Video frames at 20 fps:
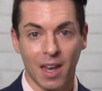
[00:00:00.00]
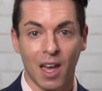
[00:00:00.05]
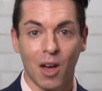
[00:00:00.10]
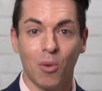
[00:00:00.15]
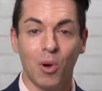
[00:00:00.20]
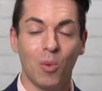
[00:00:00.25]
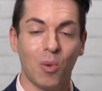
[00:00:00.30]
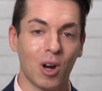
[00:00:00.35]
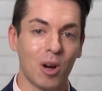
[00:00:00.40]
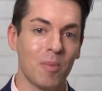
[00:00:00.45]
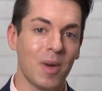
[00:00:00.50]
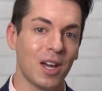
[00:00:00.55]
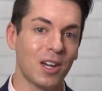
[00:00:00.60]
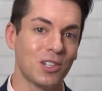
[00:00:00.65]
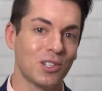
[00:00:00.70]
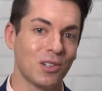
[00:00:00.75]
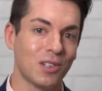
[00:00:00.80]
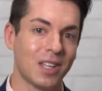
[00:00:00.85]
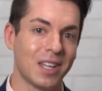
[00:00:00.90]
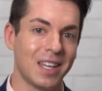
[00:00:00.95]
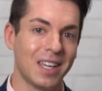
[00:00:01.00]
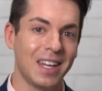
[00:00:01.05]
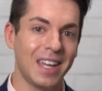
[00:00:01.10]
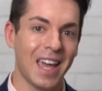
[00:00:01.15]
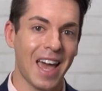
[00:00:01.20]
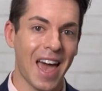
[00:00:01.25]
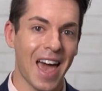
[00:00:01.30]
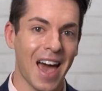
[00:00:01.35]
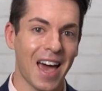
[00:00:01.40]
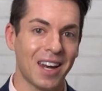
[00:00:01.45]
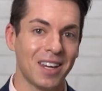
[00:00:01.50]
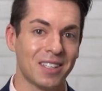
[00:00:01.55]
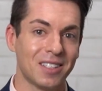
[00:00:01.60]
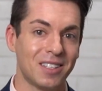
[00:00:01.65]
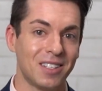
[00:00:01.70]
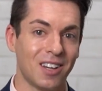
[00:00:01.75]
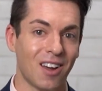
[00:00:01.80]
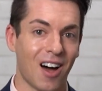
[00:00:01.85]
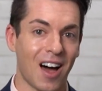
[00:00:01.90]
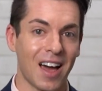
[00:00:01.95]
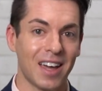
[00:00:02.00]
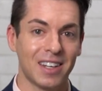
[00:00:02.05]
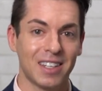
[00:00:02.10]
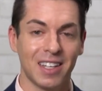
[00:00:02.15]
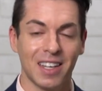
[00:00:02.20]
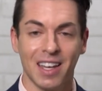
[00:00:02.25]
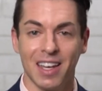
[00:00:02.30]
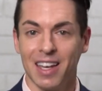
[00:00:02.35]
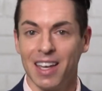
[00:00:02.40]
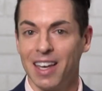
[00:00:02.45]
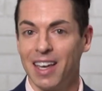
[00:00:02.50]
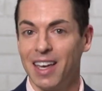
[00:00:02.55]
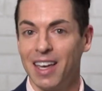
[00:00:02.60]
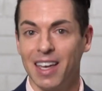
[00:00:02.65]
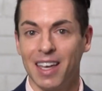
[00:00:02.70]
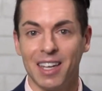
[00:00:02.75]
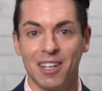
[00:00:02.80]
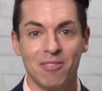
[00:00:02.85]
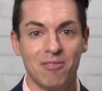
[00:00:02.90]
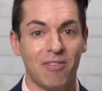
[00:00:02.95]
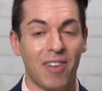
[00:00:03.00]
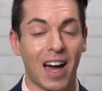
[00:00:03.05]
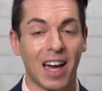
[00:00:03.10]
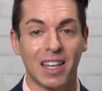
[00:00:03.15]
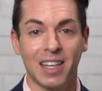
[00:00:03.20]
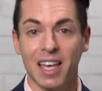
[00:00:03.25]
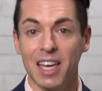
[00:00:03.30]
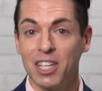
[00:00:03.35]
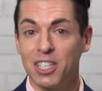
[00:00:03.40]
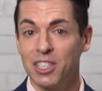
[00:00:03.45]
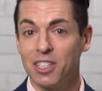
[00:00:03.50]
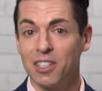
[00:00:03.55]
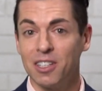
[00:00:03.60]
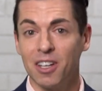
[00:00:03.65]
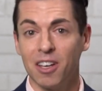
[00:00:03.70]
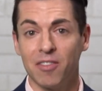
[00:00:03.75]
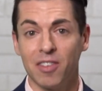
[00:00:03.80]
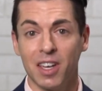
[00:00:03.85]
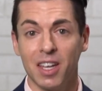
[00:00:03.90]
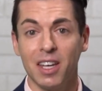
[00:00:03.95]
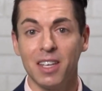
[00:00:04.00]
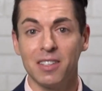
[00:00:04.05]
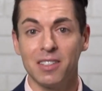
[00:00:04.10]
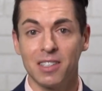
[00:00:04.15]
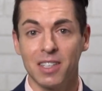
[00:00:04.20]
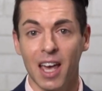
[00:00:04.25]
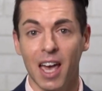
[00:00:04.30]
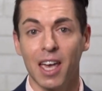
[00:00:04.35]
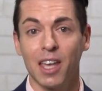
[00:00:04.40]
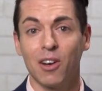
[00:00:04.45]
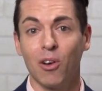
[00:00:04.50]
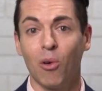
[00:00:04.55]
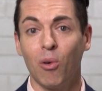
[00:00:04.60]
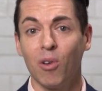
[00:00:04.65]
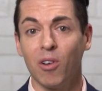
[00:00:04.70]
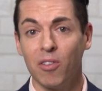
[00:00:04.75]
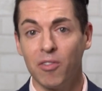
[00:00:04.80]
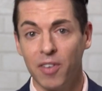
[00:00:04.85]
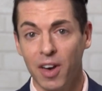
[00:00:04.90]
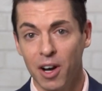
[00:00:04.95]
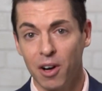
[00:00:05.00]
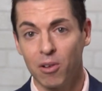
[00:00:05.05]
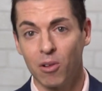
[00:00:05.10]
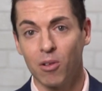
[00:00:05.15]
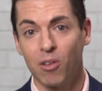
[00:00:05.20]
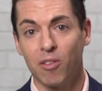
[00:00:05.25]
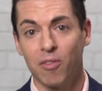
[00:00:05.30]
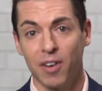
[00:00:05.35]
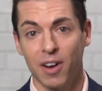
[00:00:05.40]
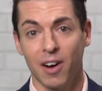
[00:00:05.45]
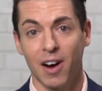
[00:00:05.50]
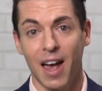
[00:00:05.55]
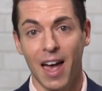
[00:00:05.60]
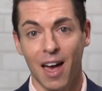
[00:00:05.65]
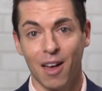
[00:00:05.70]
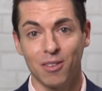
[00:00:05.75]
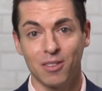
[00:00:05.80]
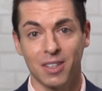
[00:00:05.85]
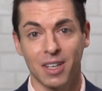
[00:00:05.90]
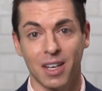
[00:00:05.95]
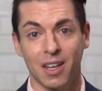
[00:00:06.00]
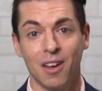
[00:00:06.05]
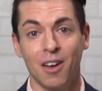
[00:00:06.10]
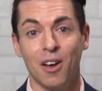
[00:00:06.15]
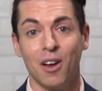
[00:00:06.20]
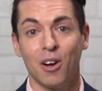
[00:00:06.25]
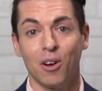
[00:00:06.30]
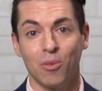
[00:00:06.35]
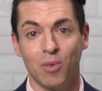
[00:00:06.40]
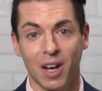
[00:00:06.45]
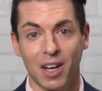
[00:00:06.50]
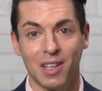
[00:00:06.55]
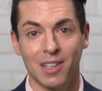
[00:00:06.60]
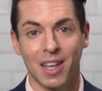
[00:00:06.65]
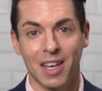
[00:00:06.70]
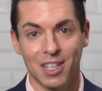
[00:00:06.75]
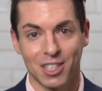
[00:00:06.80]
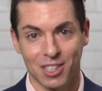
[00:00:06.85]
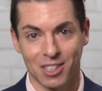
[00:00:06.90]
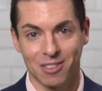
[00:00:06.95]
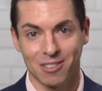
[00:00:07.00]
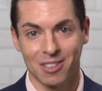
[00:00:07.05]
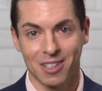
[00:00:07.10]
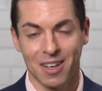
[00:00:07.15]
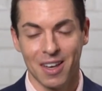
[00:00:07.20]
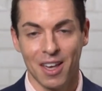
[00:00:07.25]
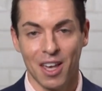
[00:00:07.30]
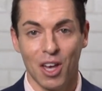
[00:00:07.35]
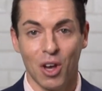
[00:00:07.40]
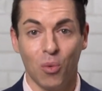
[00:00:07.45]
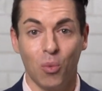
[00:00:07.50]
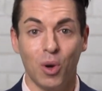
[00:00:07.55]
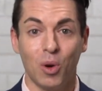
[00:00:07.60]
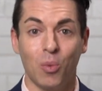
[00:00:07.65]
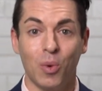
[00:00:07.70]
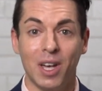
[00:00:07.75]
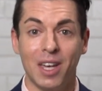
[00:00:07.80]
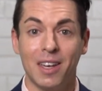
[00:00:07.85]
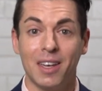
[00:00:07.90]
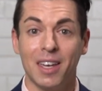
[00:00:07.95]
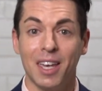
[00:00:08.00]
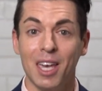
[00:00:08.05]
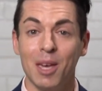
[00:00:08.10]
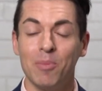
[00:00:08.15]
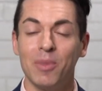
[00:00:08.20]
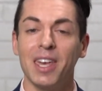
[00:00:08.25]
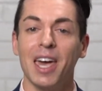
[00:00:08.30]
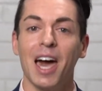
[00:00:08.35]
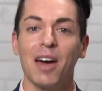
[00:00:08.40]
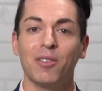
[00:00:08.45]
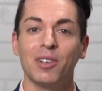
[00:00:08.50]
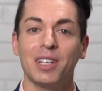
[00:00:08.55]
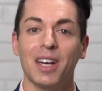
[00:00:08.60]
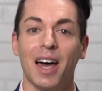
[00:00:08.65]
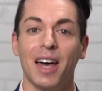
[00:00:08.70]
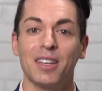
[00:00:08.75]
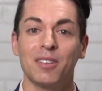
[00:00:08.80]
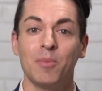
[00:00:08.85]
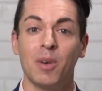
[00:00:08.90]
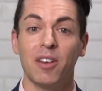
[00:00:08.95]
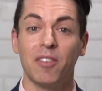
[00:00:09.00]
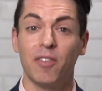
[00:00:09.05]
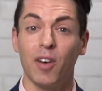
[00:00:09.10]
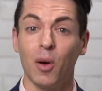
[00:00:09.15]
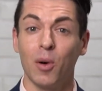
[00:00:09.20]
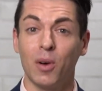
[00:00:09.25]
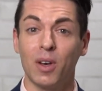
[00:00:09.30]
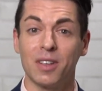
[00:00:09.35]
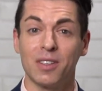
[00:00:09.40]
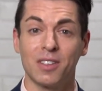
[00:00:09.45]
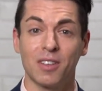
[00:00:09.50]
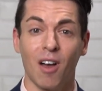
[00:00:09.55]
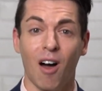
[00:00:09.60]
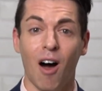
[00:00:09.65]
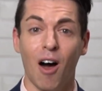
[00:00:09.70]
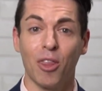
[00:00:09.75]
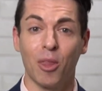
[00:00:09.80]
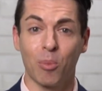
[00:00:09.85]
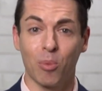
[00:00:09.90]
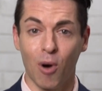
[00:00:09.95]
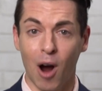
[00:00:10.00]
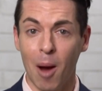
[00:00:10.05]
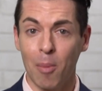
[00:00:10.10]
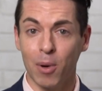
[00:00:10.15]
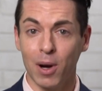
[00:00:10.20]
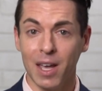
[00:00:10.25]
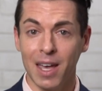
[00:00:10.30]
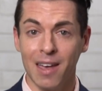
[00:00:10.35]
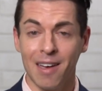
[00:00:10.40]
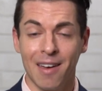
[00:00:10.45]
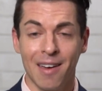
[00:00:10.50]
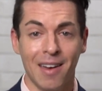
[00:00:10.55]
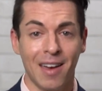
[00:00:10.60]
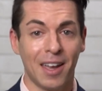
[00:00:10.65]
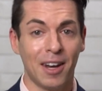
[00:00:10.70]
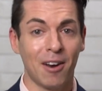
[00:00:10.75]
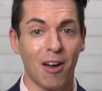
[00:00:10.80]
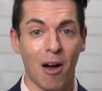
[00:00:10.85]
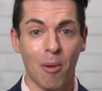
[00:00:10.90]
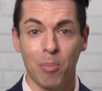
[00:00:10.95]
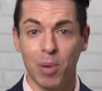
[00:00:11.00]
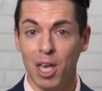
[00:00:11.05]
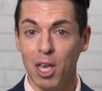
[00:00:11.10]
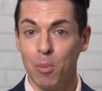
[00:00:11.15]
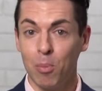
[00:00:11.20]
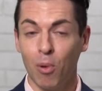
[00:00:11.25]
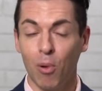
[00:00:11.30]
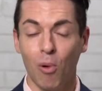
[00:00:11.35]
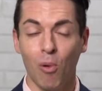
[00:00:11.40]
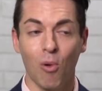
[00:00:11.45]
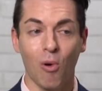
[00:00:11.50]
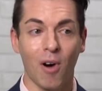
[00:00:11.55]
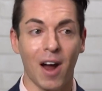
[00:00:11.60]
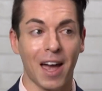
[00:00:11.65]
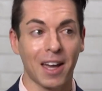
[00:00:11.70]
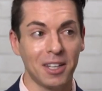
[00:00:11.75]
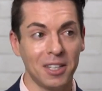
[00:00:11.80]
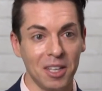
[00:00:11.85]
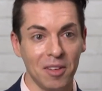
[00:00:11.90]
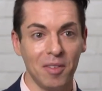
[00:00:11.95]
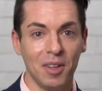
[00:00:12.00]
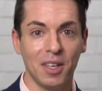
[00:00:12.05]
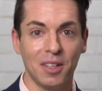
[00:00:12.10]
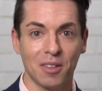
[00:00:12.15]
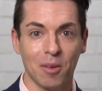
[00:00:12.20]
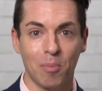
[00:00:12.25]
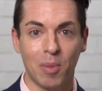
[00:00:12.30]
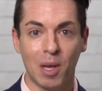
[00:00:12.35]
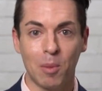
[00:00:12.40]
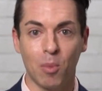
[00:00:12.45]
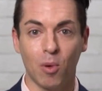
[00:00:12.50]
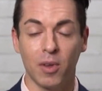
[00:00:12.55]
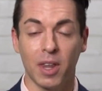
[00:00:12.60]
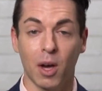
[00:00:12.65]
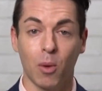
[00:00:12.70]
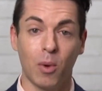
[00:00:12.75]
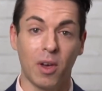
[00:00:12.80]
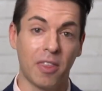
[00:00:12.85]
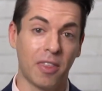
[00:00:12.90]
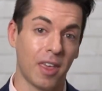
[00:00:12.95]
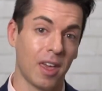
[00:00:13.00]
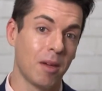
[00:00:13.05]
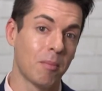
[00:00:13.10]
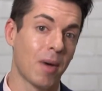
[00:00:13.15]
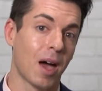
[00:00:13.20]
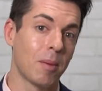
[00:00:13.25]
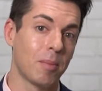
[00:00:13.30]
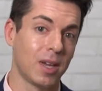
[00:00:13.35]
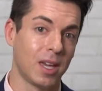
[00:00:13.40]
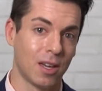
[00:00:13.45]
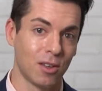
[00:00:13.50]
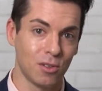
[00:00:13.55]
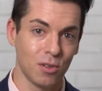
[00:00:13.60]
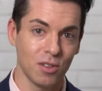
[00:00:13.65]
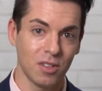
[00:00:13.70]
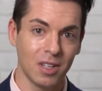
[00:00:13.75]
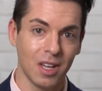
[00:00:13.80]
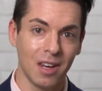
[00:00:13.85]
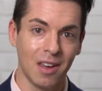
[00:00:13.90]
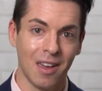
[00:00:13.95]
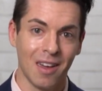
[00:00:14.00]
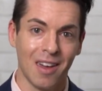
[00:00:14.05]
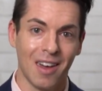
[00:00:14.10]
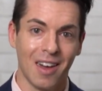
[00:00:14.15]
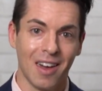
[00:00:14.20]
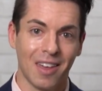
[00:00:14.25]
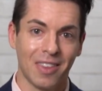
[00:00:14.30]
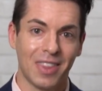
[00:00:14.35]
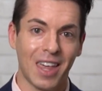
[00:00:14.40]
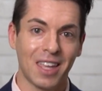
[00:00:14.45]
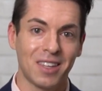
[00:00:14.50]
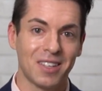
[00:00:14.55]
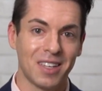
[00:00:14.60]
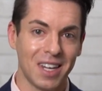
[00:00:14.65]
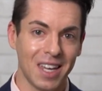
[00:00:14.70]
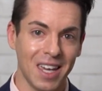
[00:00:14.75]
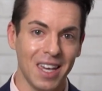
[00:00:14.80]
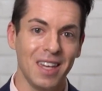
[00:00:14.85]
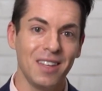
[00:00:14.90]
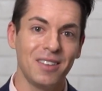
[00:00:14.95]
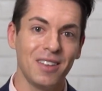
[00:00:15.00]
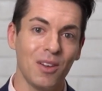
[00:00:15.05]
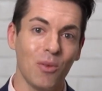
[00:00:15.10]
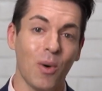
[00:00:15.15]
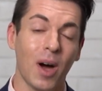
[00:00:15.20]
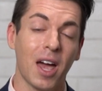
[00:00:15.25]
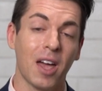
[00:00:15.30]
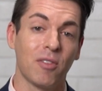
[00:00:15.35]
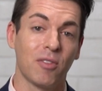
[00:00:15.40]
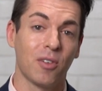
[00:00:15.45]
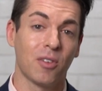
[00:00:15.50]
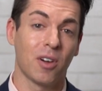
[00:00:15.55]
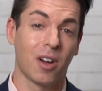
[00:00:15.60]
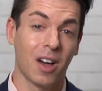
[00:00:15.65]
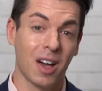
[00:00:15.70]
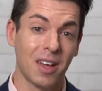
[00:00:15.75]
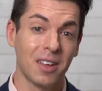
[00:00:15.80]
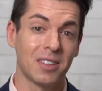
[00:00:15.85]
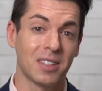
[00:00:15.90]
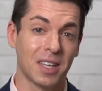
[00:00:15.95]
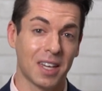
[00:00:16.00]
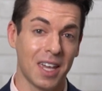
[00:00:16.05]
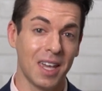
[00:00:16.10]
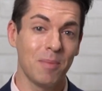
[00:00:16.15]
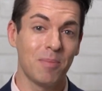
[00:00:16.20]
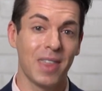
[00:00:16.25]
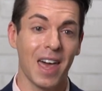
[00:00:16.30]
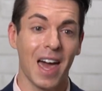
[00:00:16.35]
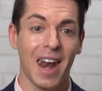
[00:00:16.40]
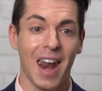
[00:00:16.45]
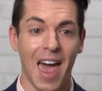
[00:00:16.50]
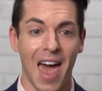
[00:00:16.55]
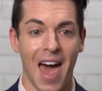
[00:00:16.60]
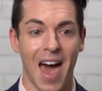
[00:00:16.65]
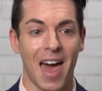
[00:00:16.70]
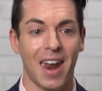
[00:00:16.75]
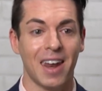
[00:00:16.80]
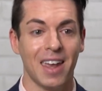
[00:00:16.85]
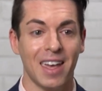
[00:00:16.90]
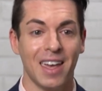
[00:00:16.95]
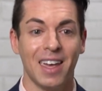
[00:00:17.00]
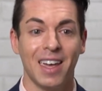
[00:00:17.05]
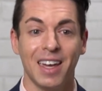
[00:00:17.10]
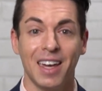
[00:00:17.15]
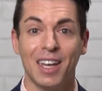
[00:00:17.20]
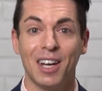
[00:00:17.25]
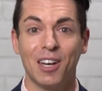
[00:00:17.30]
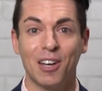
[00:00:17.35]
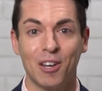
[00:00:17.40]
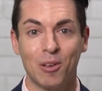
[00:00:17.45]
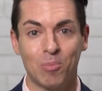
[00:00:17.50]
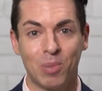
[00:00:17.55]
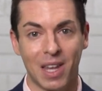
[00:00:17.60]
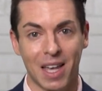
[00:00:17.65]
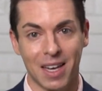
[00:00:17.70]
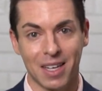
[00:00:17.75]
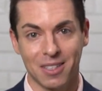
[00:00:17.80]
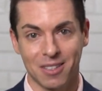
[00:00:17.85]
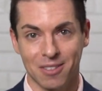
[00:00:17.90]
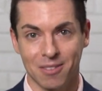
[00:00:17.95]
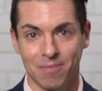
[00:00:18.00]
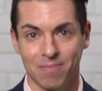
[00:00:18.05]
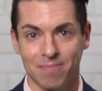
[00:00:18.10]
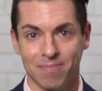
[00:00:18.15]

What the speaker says: We want to make sure that any ad is not in violation of any state or federal fair housing regulations. When we keep the advertisement focused on the property and not people or activities of people that we think might be interested, that's an easy way for us to keep that ad in a good place.